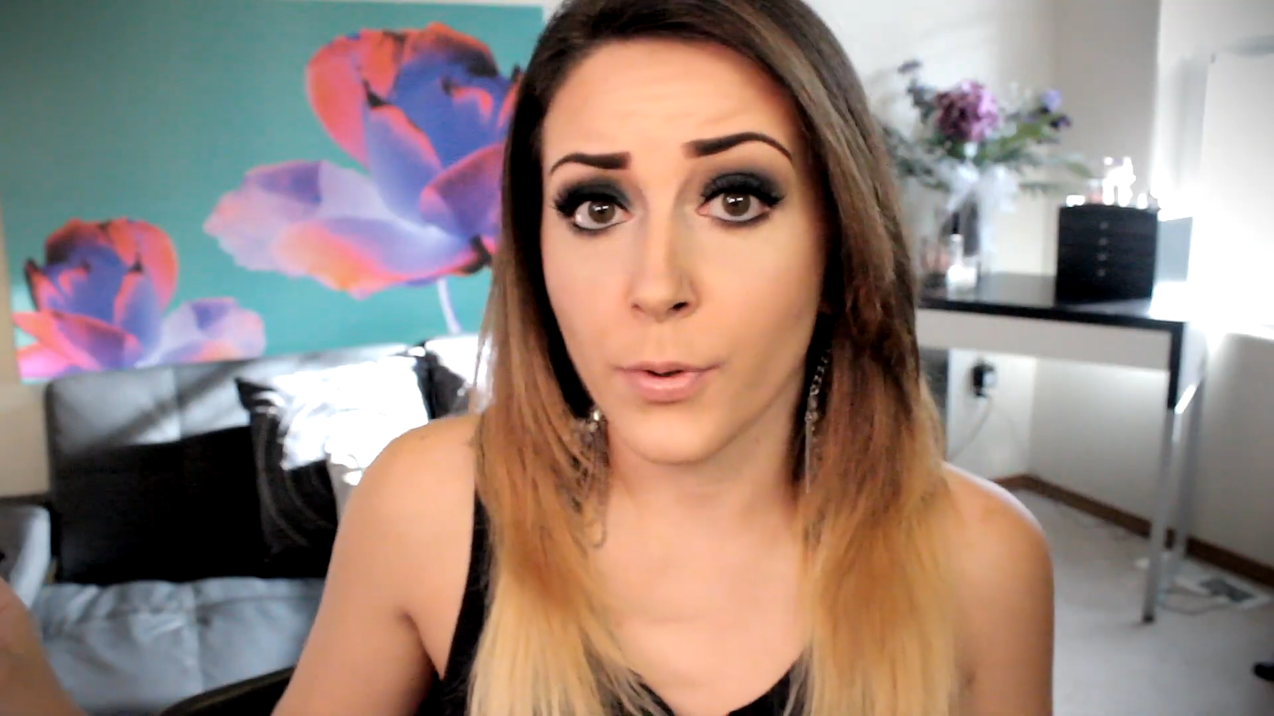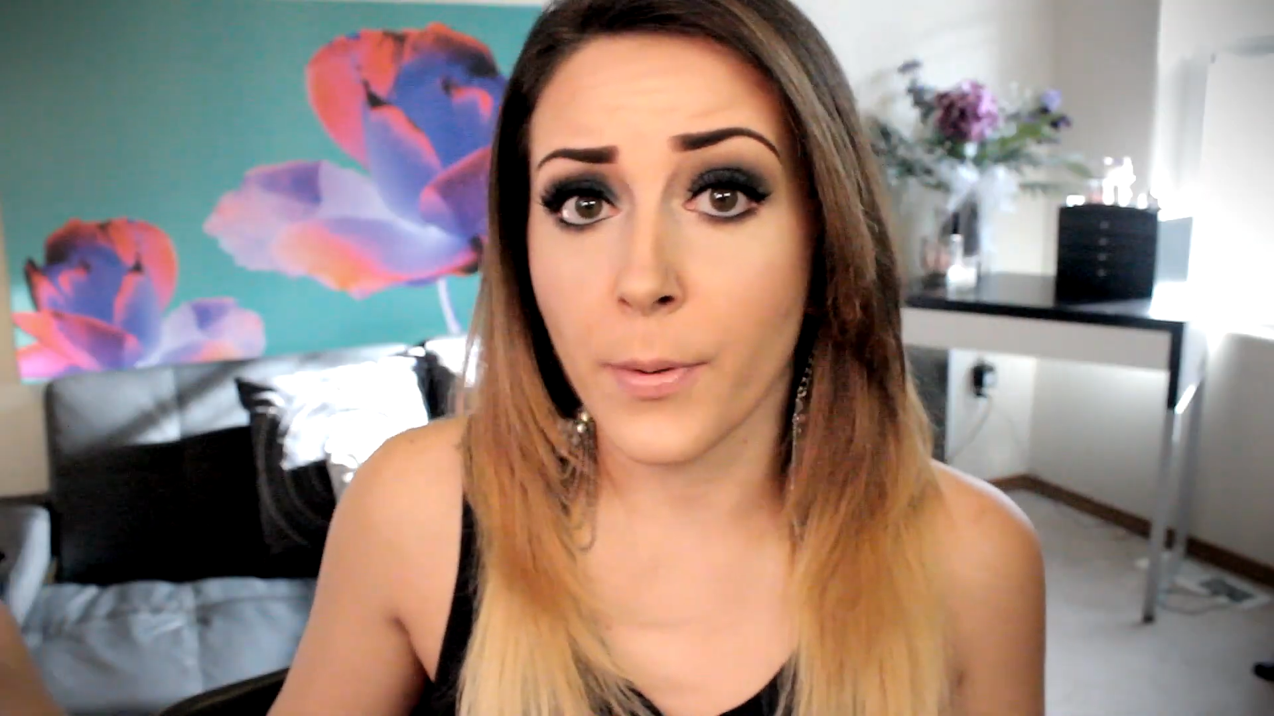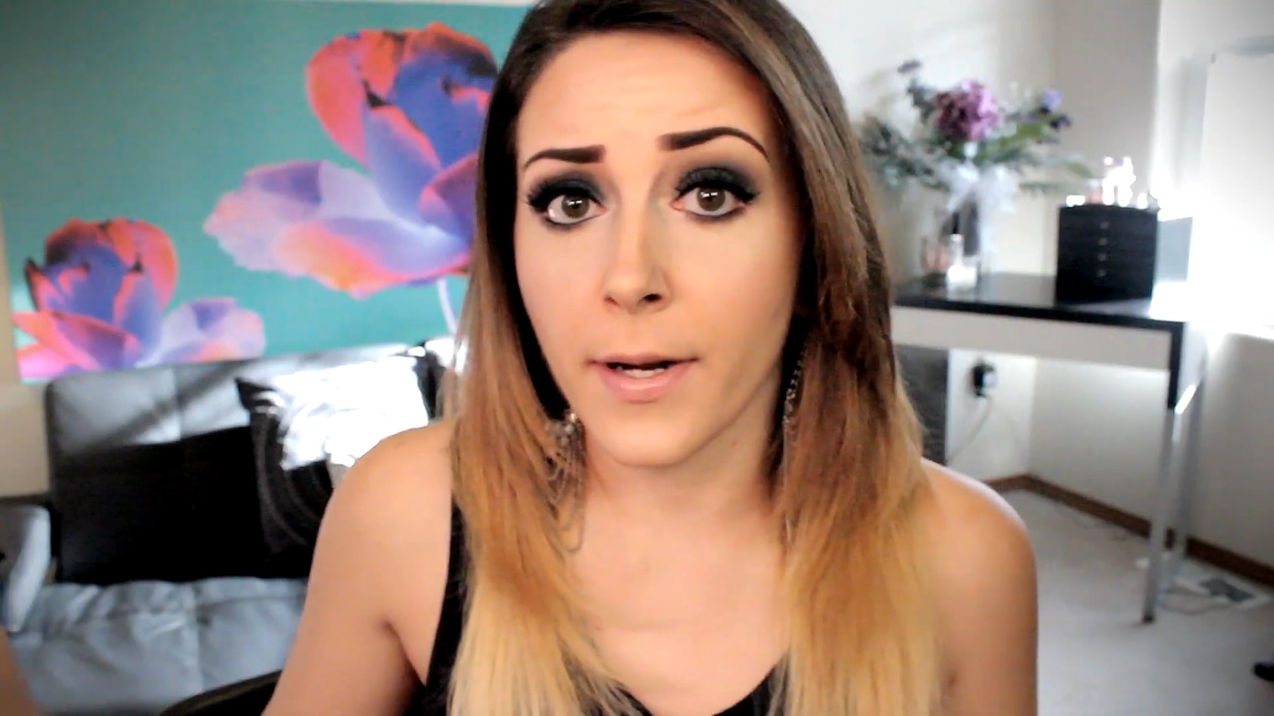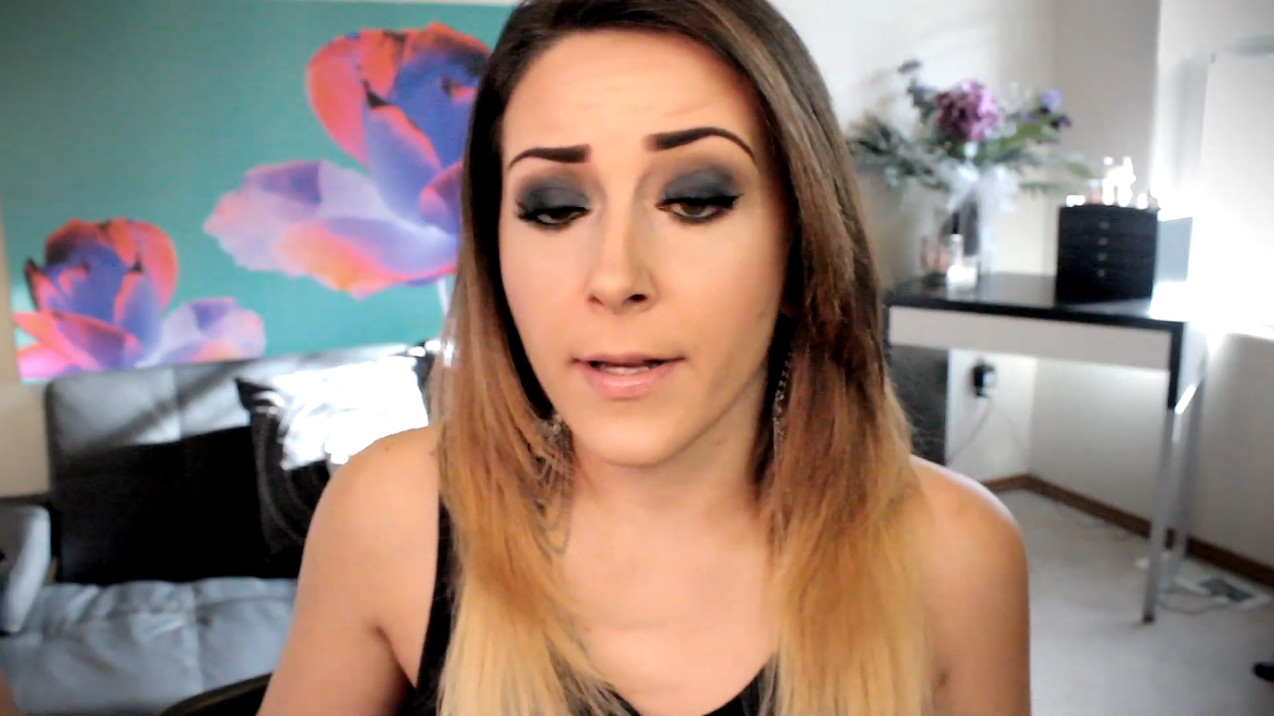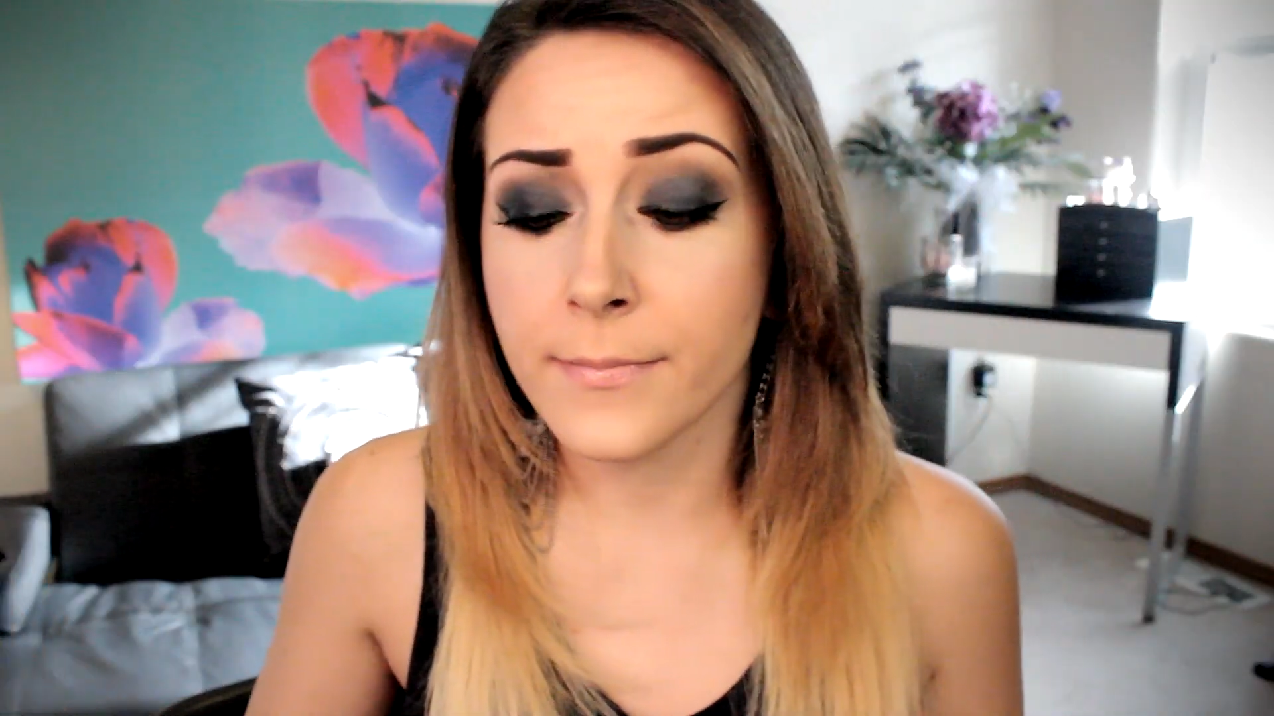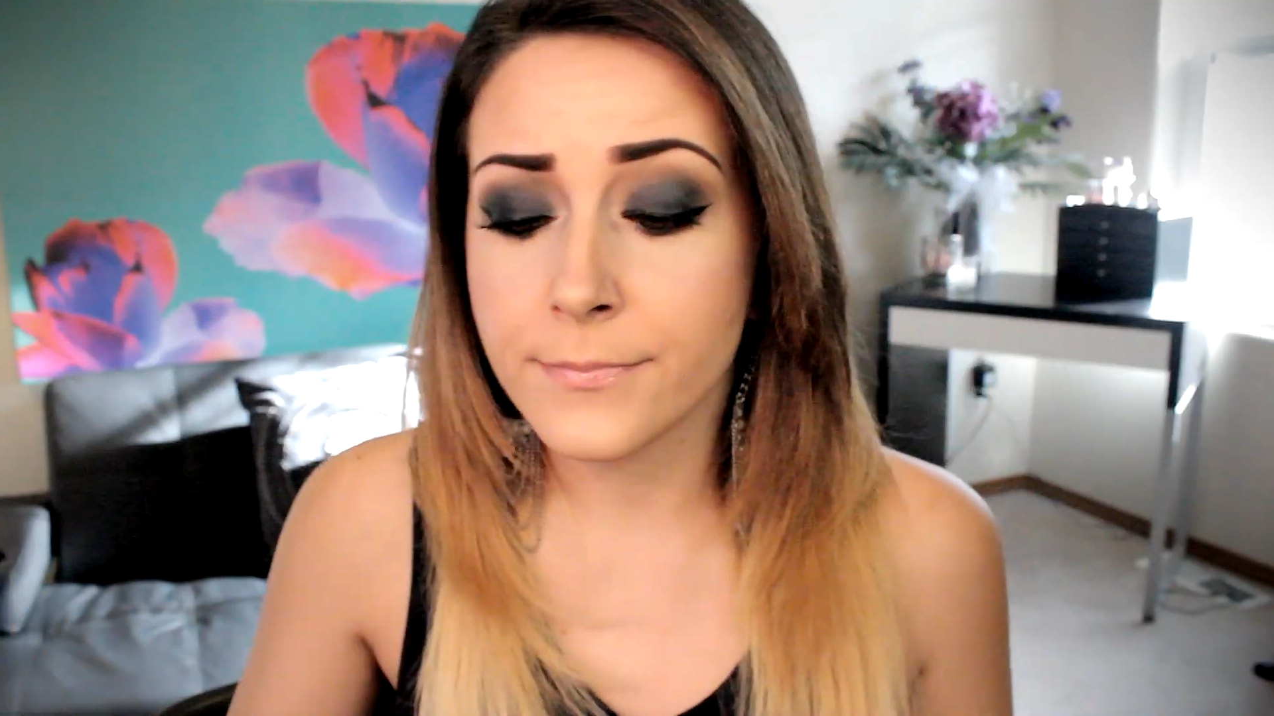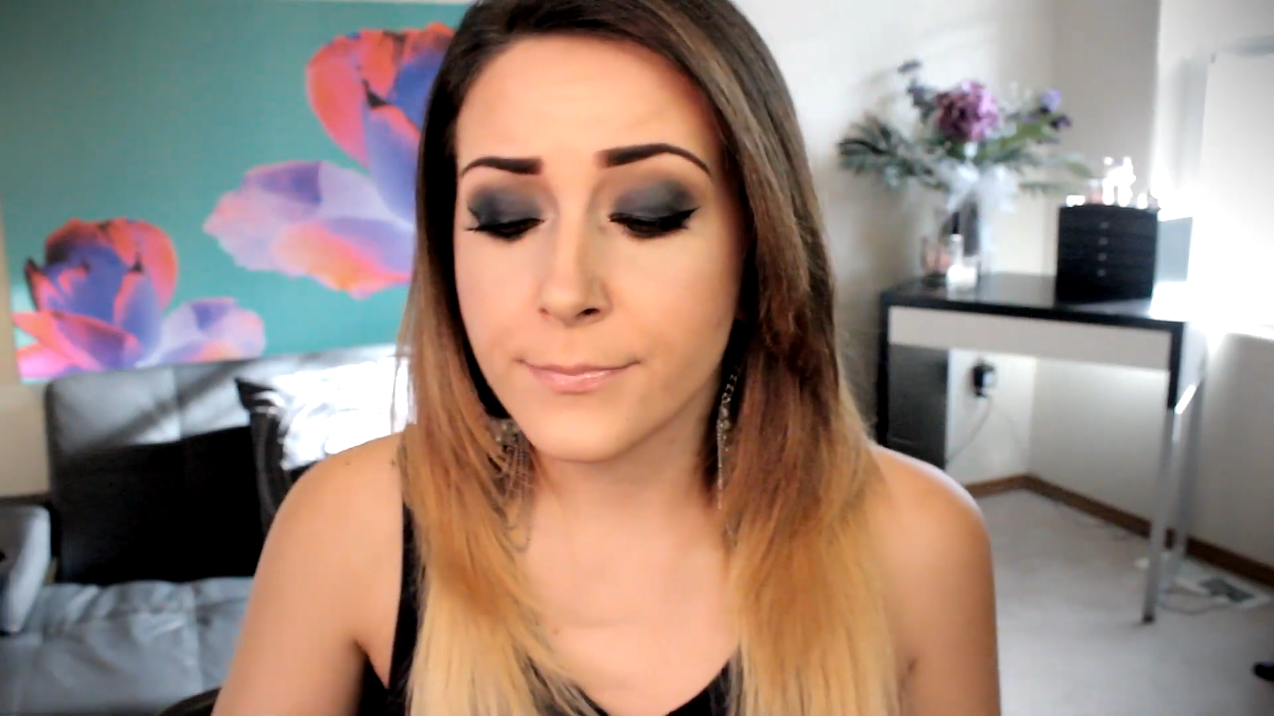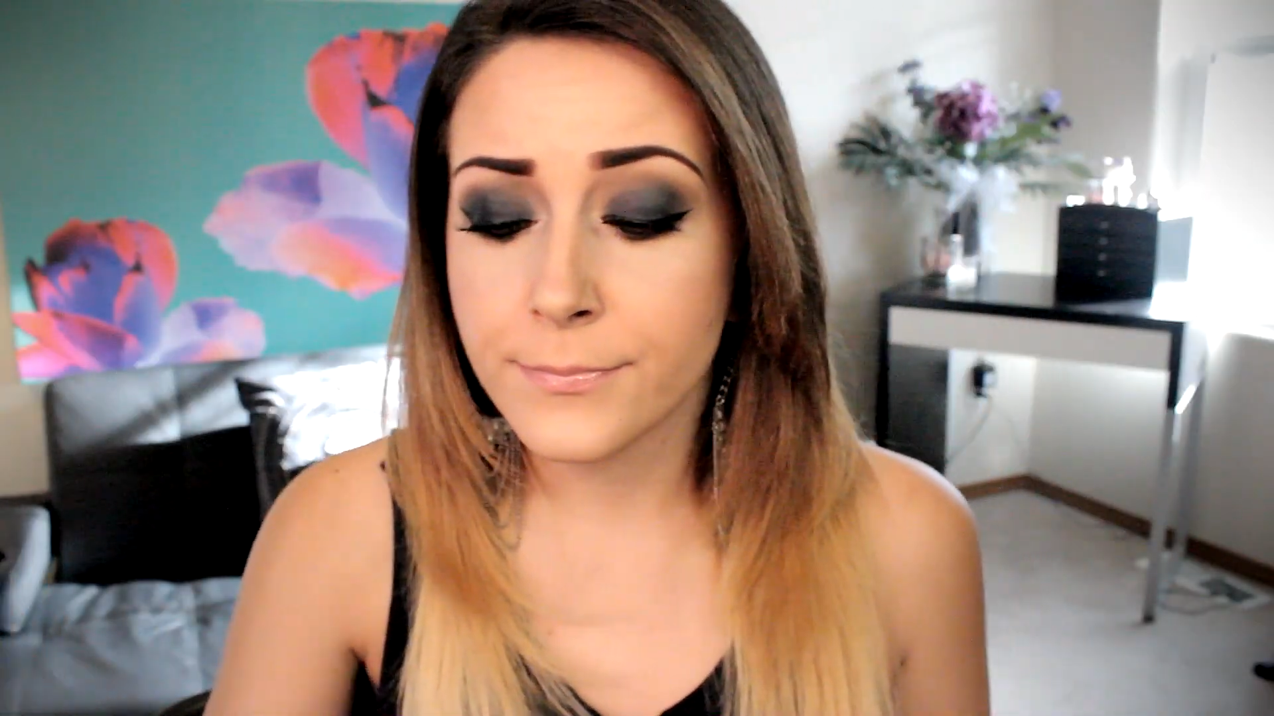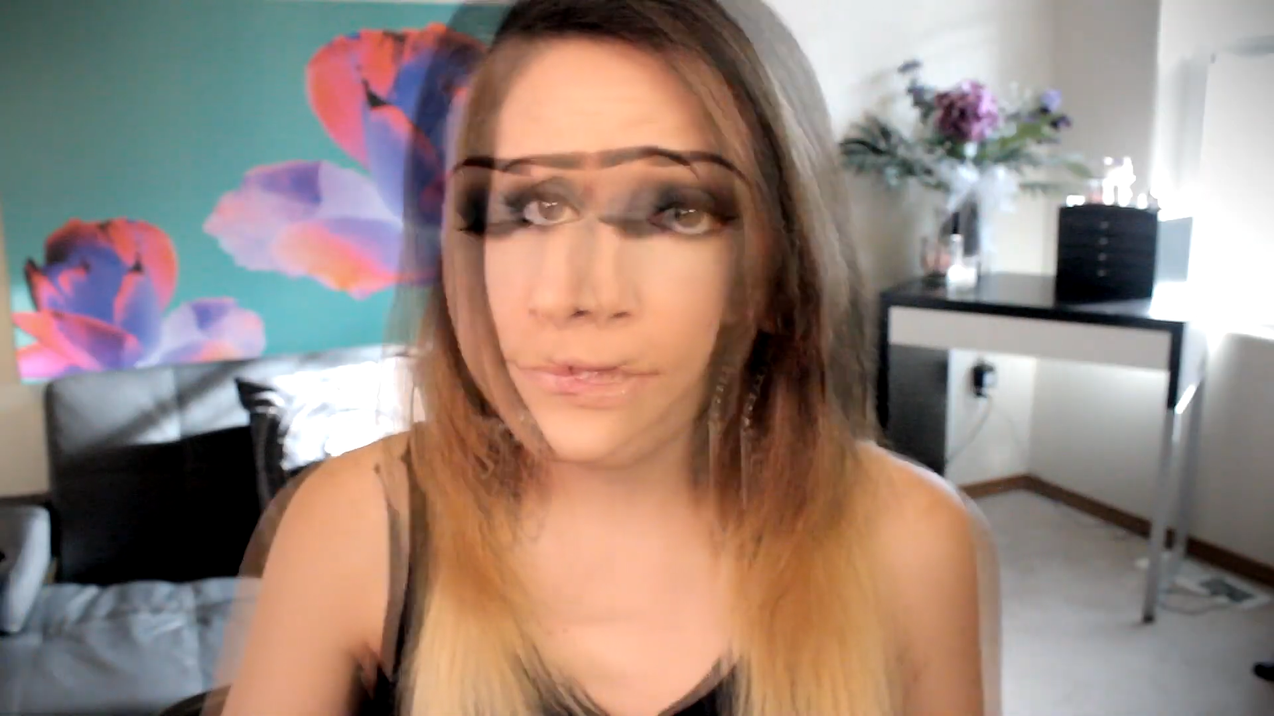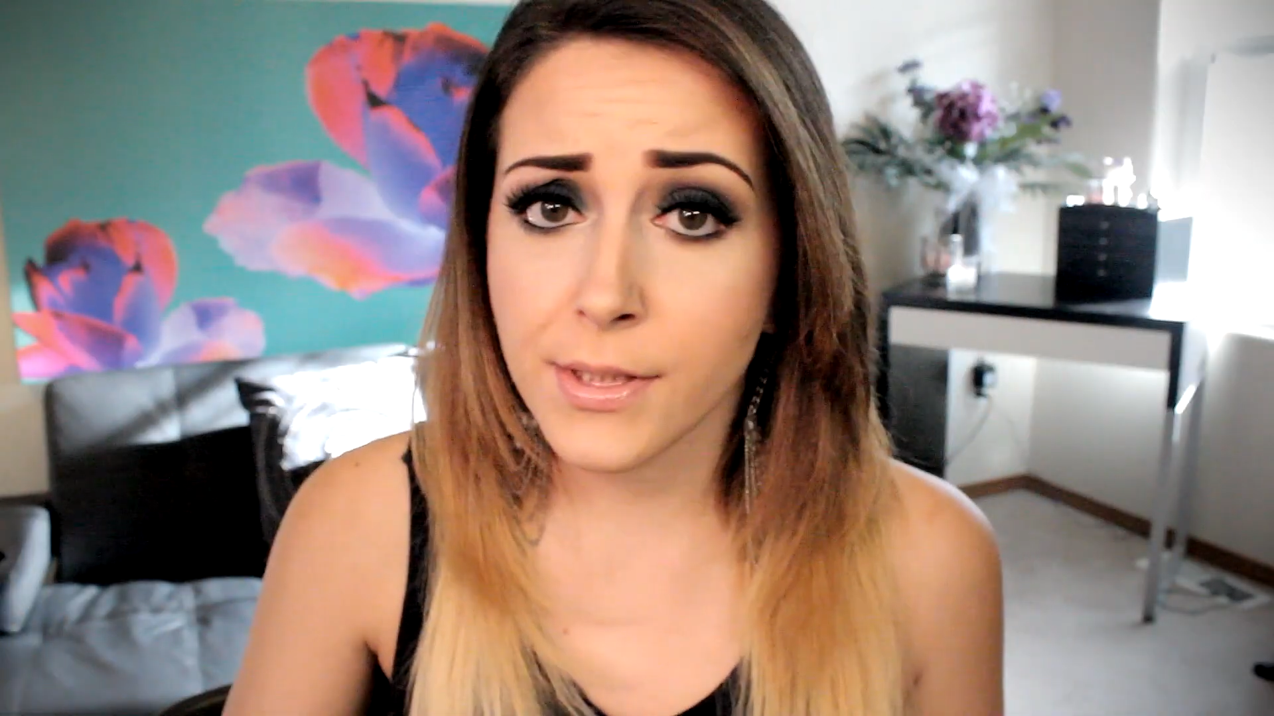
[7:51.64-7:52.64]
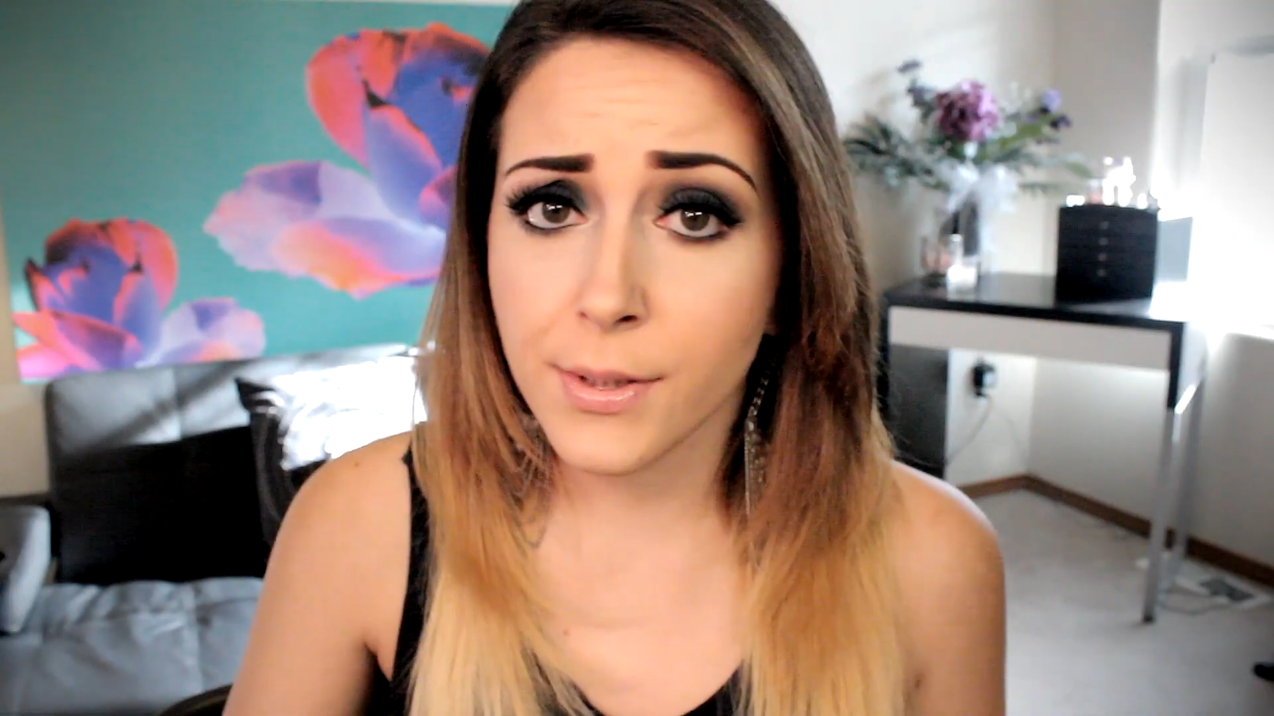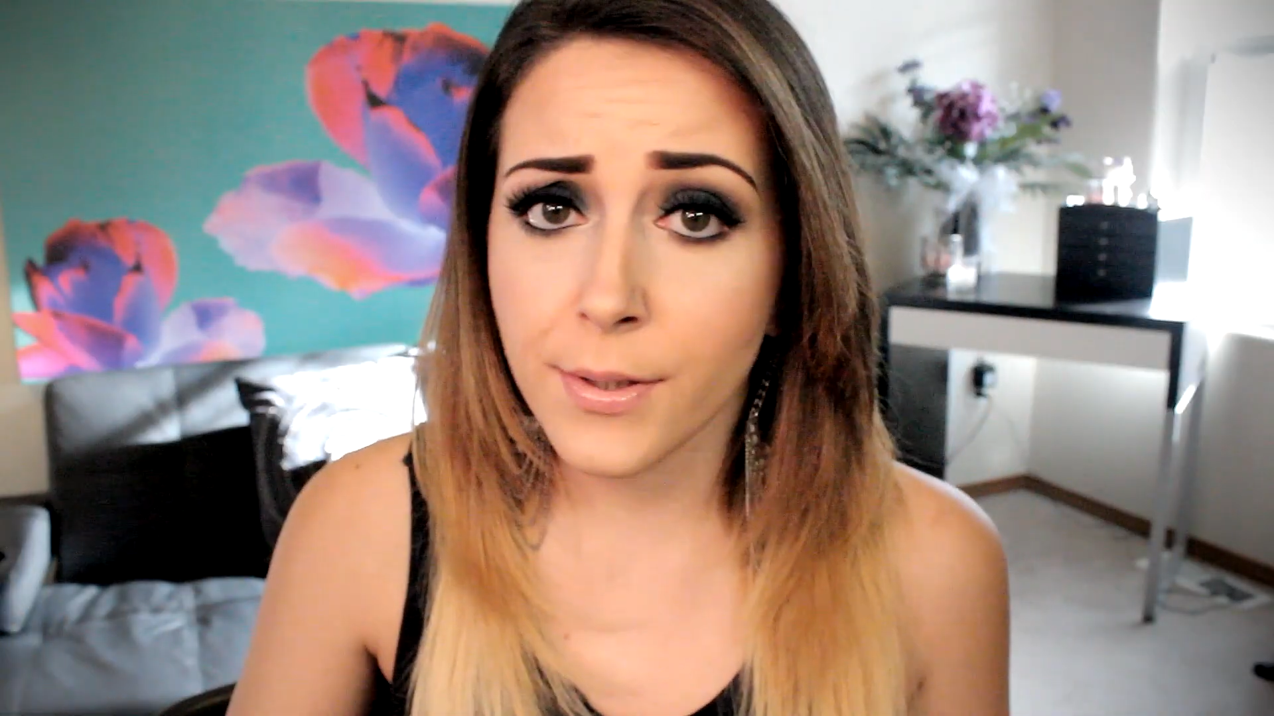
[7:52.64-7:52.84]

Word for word: we're ready. Let's